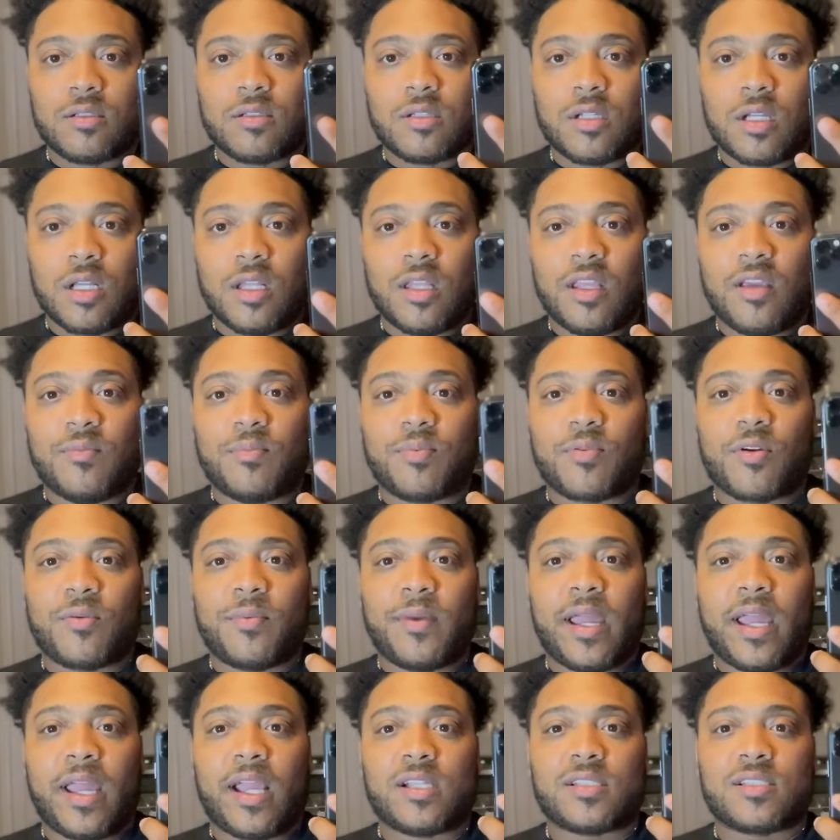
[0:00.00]
11 Pro
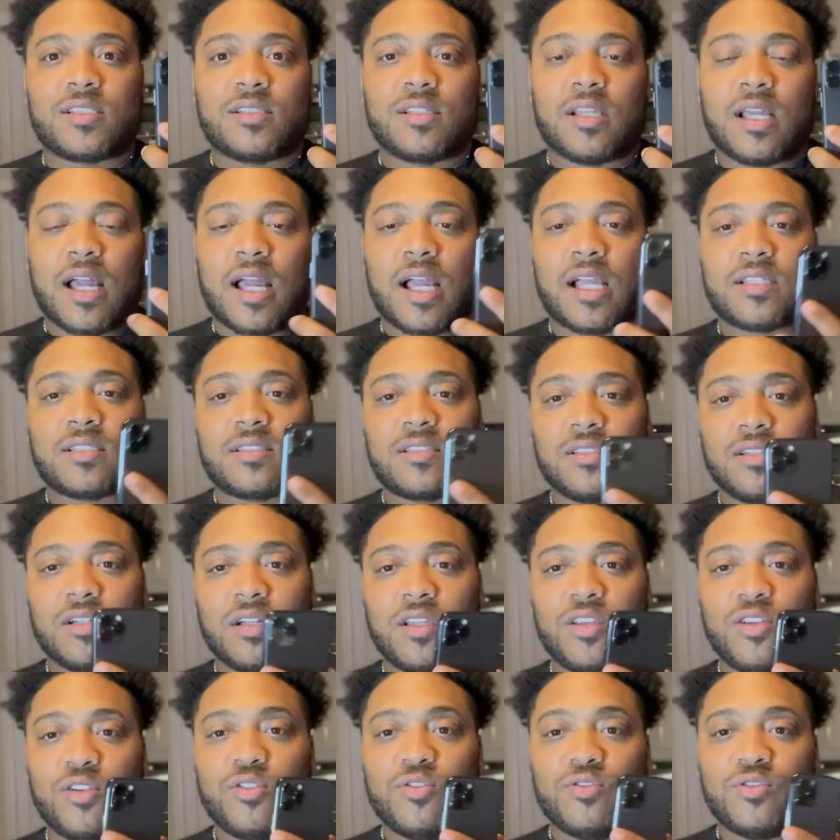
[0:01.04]
Max. I still
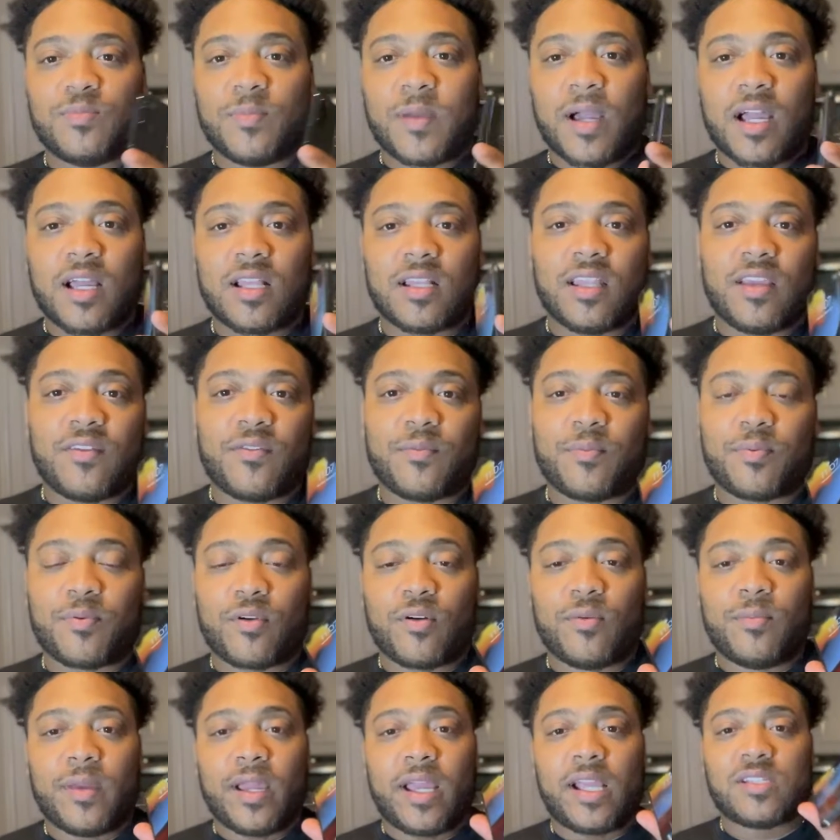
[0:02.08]
use my 11
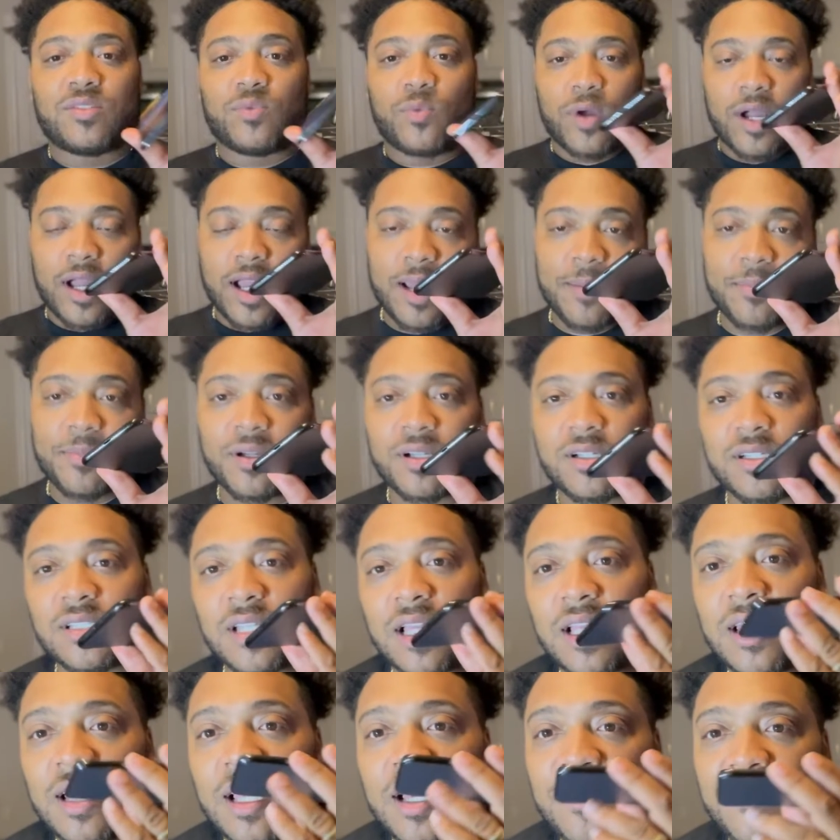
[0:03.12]
Pro Max. Why? Because I
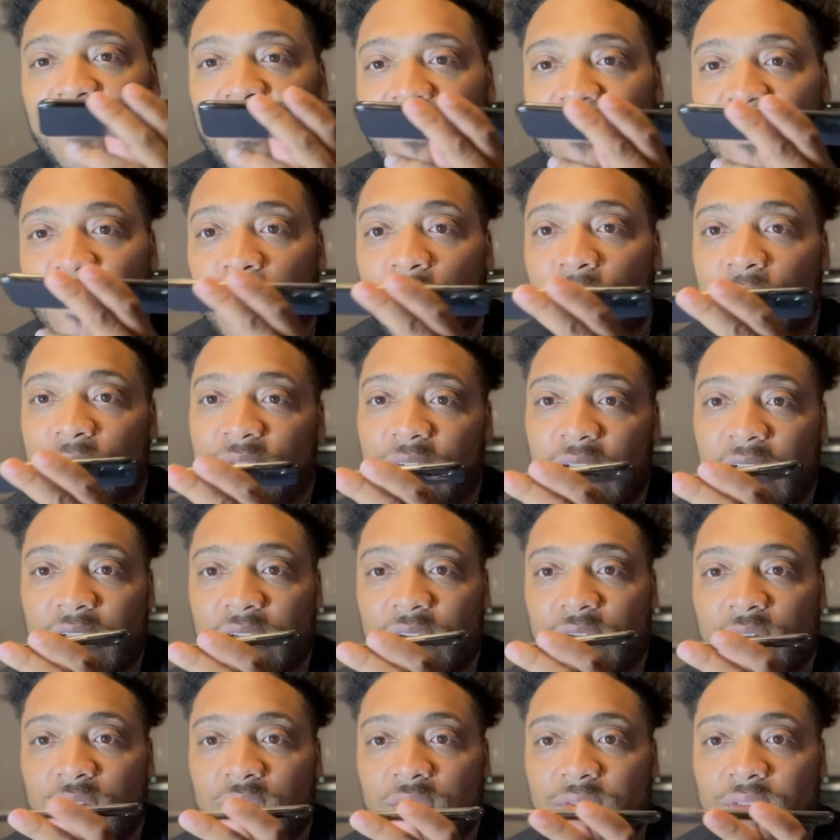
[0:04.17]
love the form
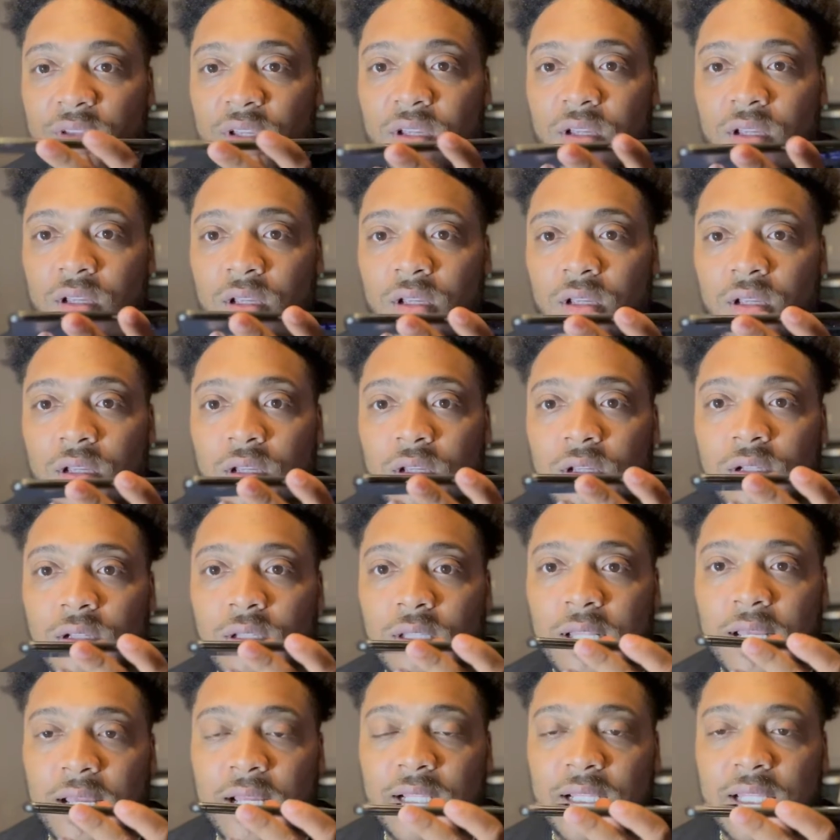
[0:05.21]
factor of it.
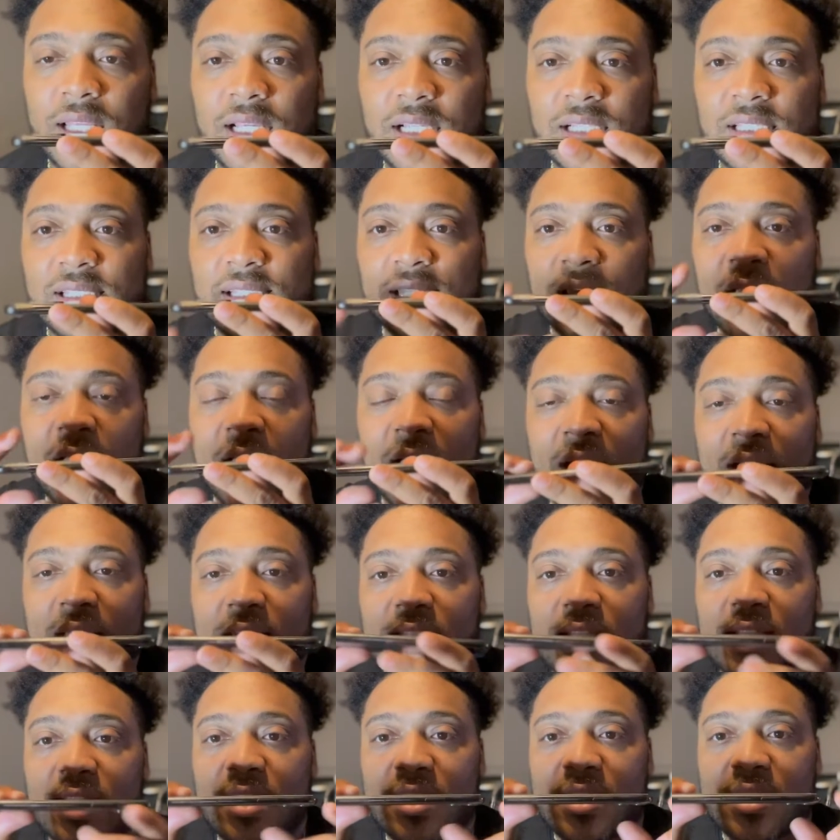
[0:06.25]
Like these
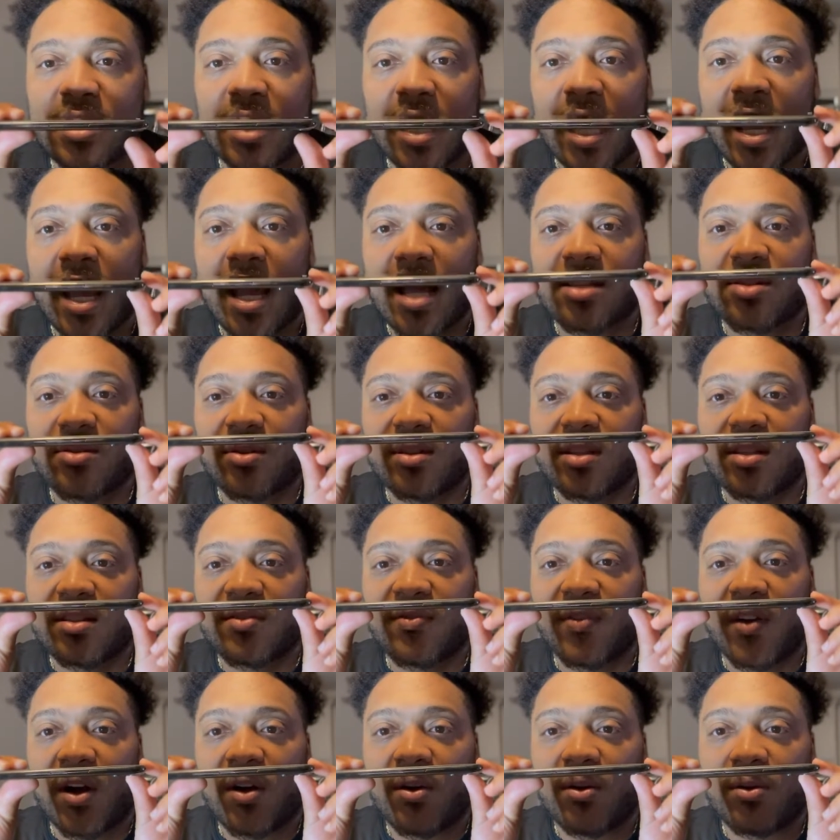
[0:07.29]
sides on this
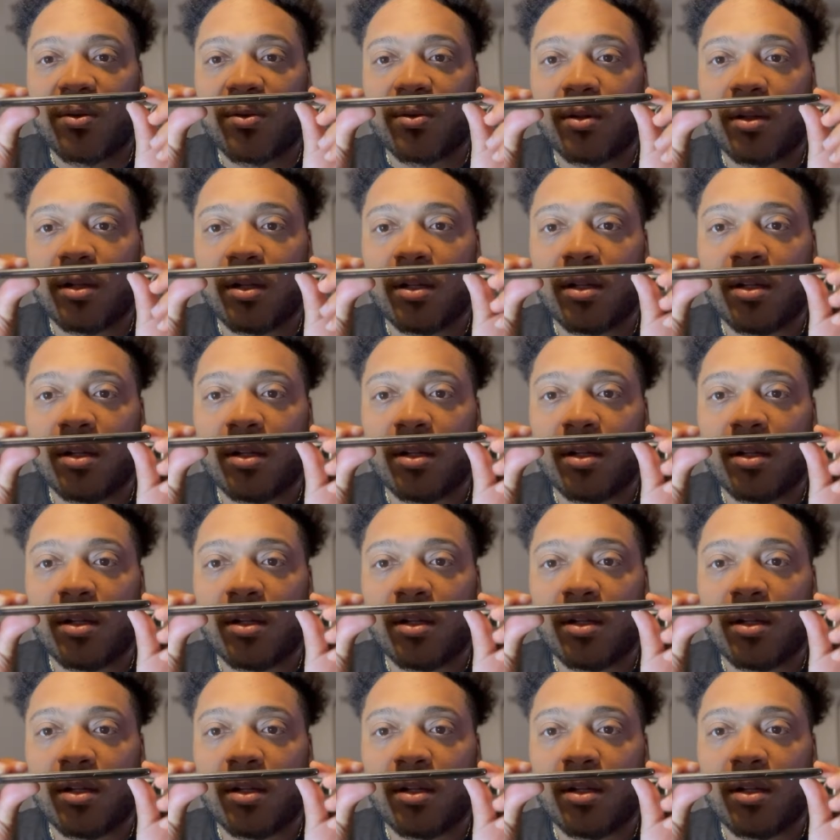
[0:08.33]
phone,